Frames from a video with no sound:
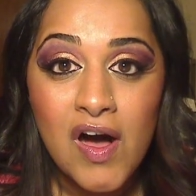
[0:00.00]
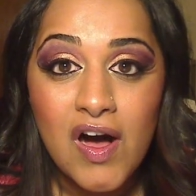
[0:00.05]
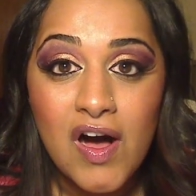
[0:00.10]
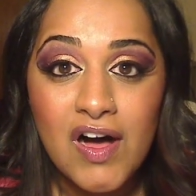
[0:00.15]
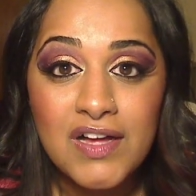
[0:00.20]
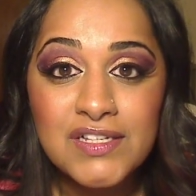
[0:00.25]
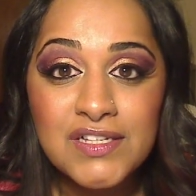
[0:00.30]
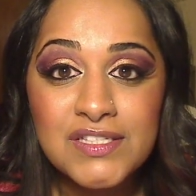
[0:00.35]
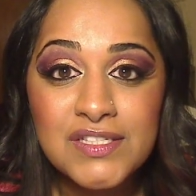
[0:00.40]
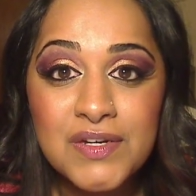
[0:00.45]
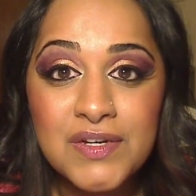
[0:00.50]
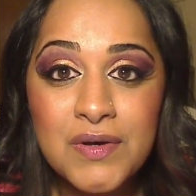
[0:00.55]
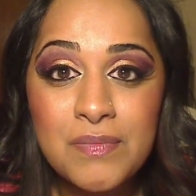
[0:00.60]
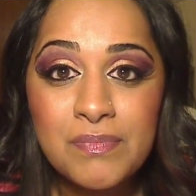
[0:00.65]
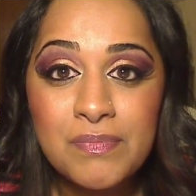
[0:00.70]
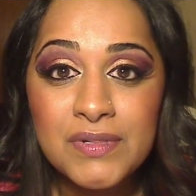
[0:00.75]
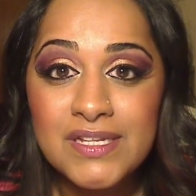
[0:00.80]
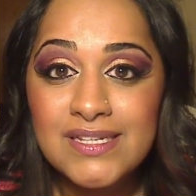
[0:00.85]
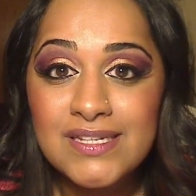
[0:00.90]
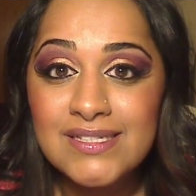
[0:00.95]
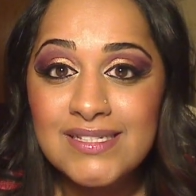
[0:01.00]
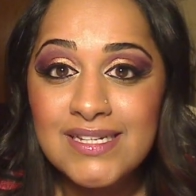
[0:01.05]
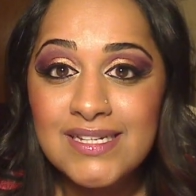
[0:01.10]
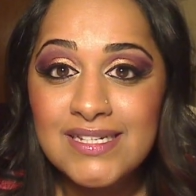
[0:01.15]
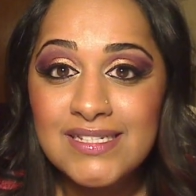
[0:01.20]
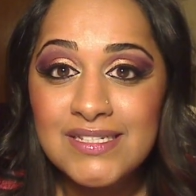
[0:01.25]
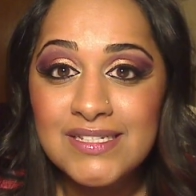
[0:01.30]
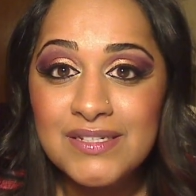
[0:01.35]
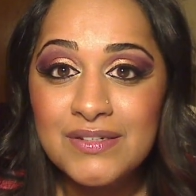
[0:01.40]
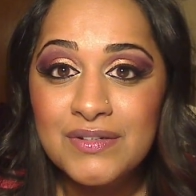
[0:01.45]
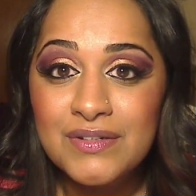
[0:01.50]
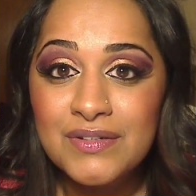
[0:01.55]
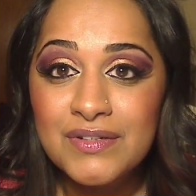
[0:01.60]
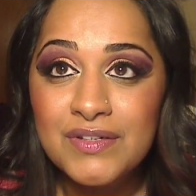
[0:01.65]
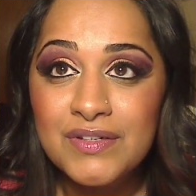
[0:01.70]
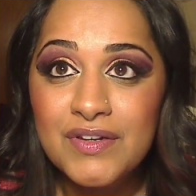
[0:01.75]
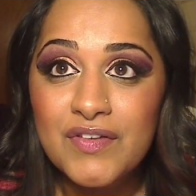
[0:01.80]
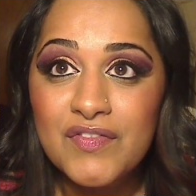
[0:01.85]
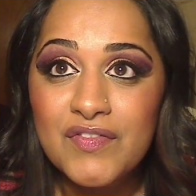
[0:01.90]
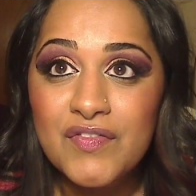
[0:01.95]
Also, please stay
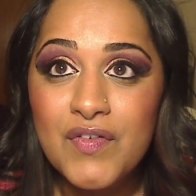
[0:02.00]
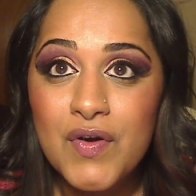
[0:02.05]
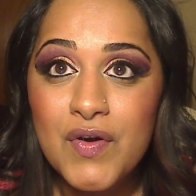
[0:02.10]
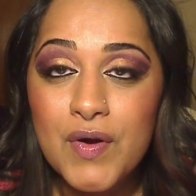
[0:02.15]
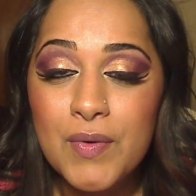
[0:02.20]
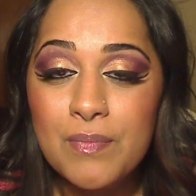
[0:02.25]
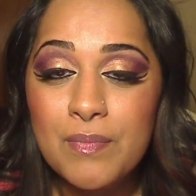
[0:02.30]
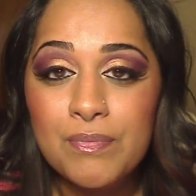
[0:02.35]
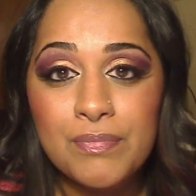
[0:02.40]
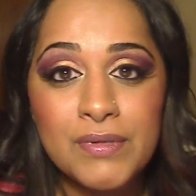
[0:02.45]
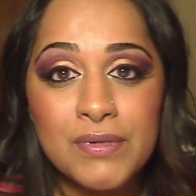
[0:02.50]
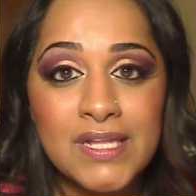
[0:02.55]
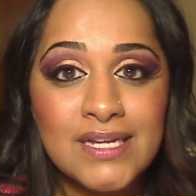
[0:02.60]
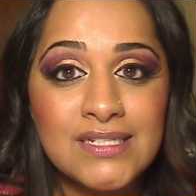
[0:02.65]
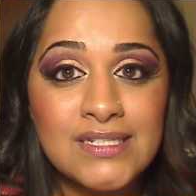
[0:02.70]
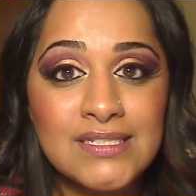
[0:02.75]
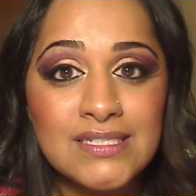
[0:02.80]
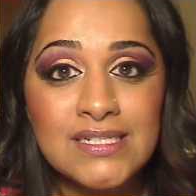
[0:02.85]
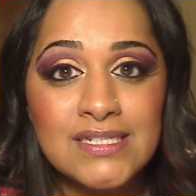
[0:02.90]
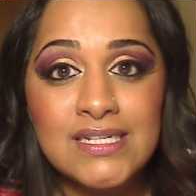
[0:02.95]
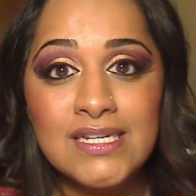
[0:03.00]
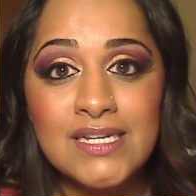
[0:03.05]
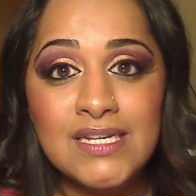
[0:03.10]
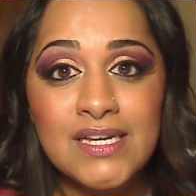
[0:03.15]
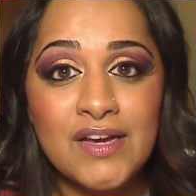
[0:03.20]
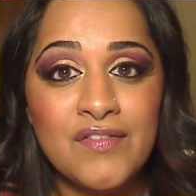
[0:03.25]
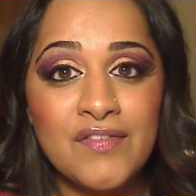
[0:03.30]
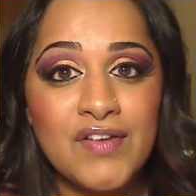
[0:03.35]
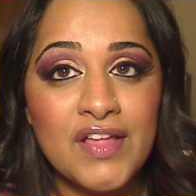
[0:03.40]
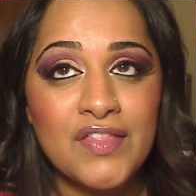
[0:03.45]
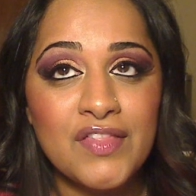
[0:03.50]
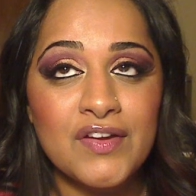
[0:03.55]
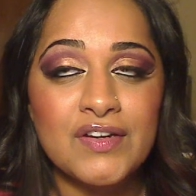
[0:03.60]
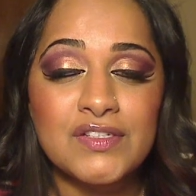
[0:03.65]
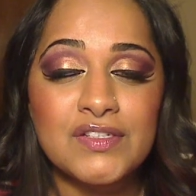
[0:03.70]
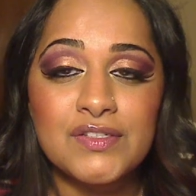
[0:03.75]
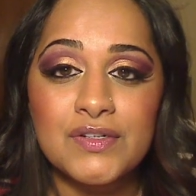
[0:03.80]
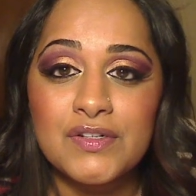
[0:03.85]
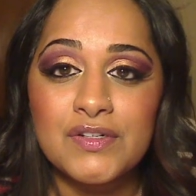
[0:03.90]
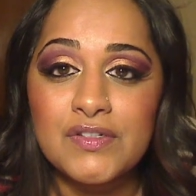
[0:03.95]
tuned for plenty of other
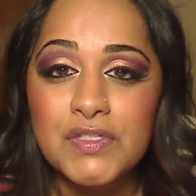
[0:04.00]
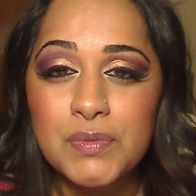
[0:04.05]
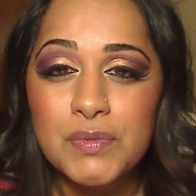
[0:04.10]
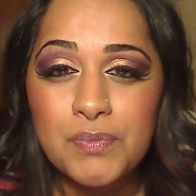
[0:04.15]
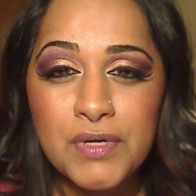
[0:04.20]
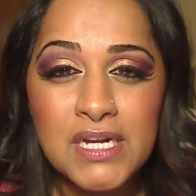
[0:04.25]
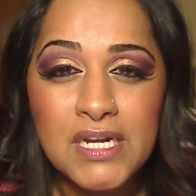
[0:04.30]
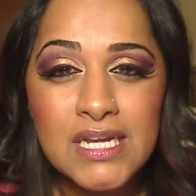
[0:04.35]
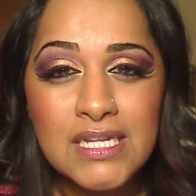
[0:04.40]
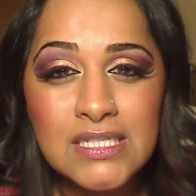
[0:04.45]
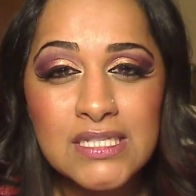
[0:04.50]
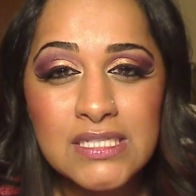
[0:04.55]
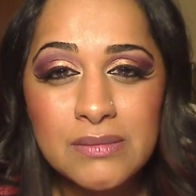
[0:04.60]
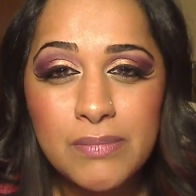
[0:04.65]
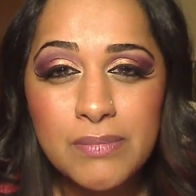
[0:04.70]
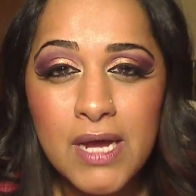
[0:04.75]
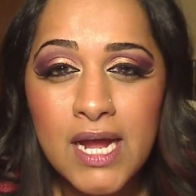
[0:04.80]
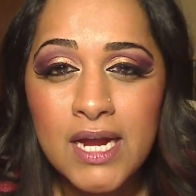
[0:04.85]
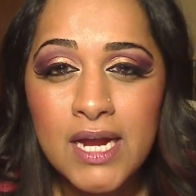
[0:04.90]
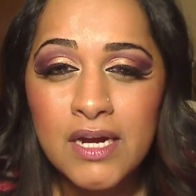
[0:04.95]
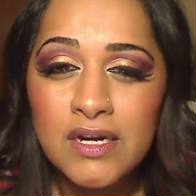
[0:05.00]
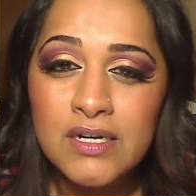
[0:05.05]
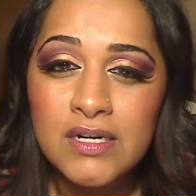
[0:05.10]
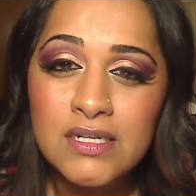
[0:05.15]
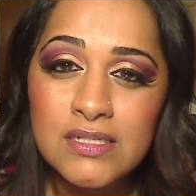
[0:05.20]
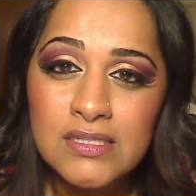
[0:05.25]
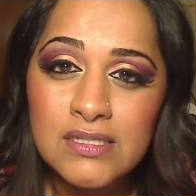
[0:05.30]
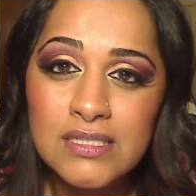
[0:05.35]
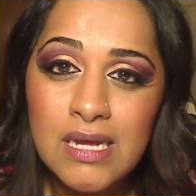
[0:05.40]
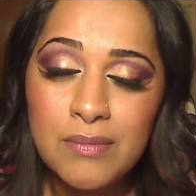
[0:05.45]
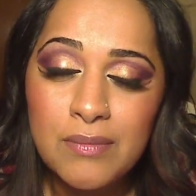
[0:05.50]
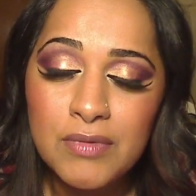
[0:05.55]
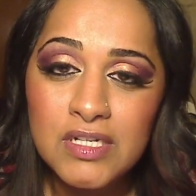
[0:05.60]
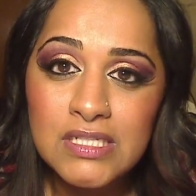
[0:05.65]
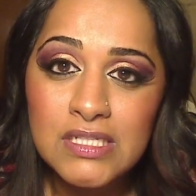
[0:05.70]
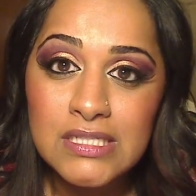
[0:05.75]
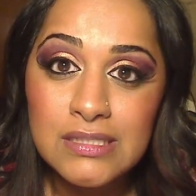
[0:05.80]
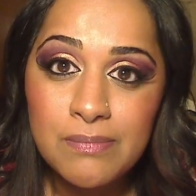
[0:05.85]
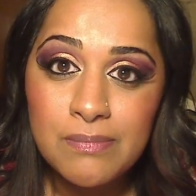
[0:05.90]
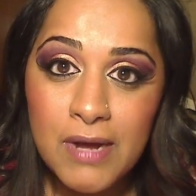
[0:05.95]
sort of spring inspired and summer
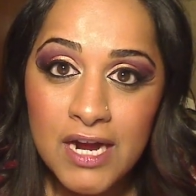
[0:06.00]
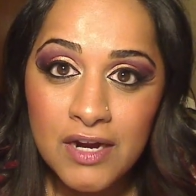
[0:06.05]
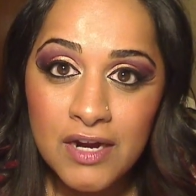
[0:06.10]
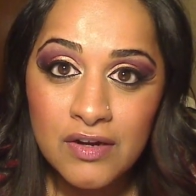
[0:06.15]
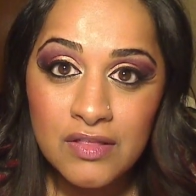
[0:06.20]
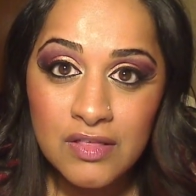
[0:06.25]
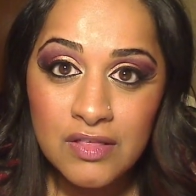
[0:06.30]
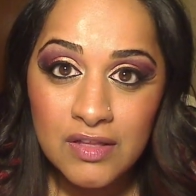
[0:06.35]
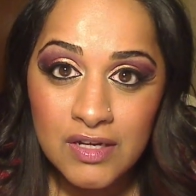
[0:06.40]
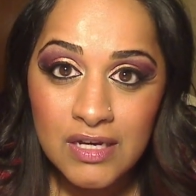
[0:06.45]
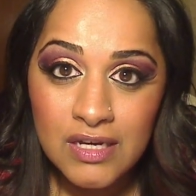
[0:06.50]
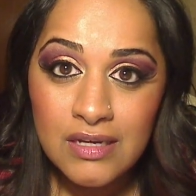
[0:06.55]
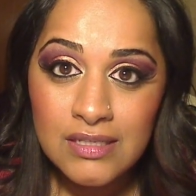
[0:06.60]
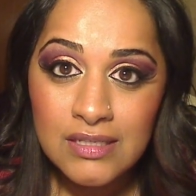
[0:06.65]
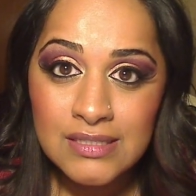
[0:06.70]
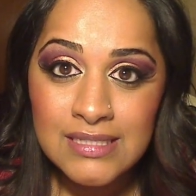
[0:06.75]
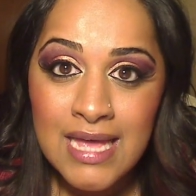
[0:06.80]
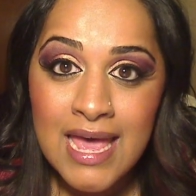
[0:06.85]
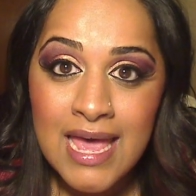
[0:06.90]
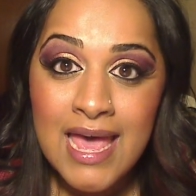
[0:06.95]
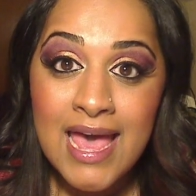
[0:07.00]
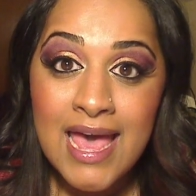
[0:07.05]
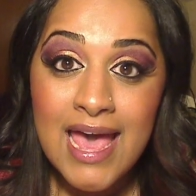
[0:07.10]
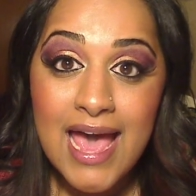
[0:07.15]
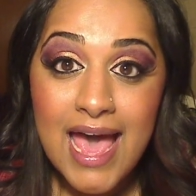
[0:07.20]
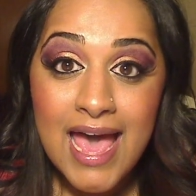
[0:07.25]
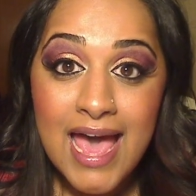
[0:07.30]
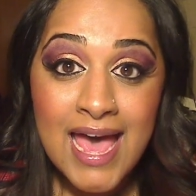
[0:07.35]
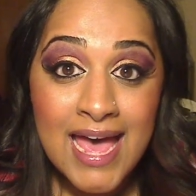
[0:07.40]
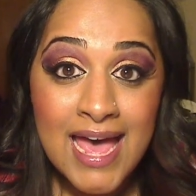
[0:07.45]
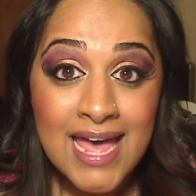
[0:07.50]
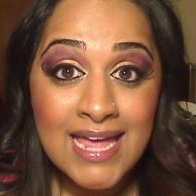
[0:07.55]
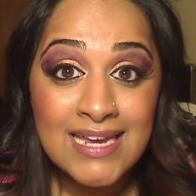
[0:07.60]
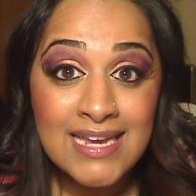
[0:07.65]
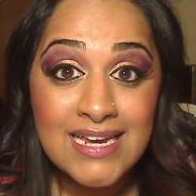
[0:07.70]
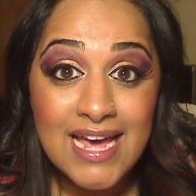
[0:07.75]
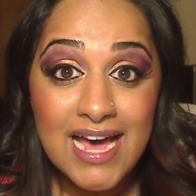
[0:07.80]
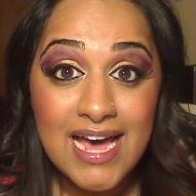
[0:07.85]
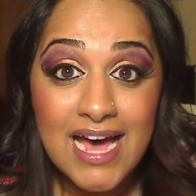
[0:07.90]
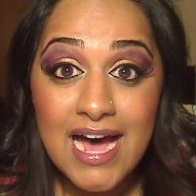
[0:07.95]
inspired looks,
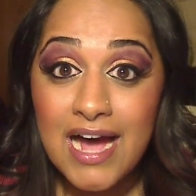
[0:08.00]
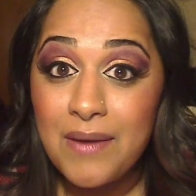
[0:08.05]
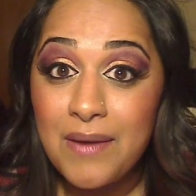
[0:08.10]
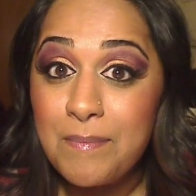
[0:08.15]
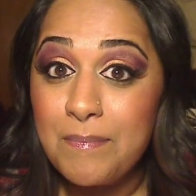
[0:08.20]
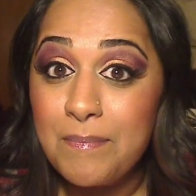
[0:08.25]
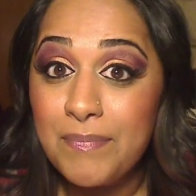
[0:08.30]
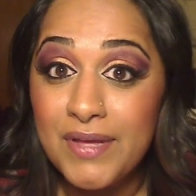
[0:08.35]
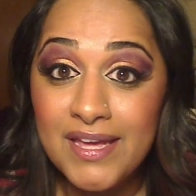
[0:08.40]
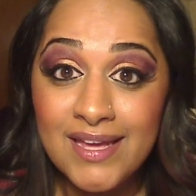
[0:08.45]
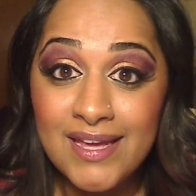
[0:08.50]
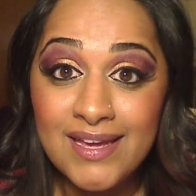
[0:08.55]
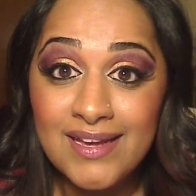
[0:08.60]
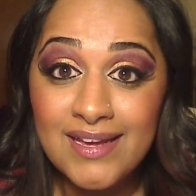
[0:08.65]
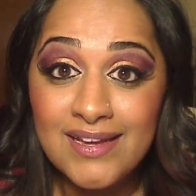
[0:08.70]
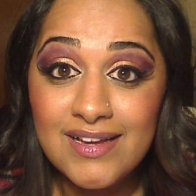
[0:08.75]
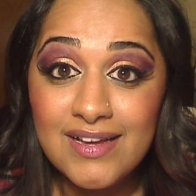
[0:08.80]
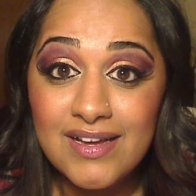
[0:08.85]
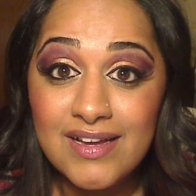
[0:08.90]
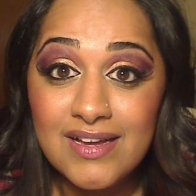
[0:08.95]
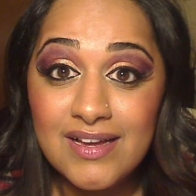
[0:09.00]
and a big